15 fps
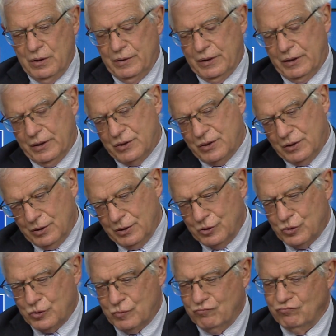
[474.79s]
There
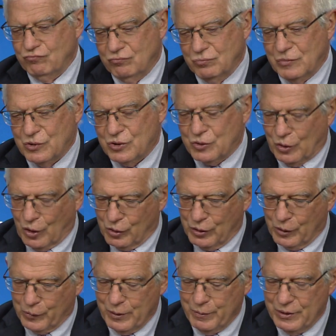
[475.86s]
is strong
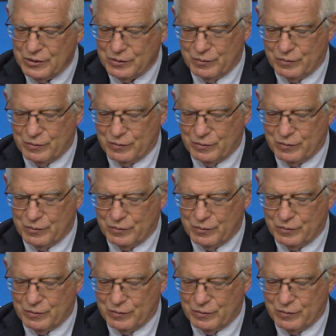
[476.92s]
agreements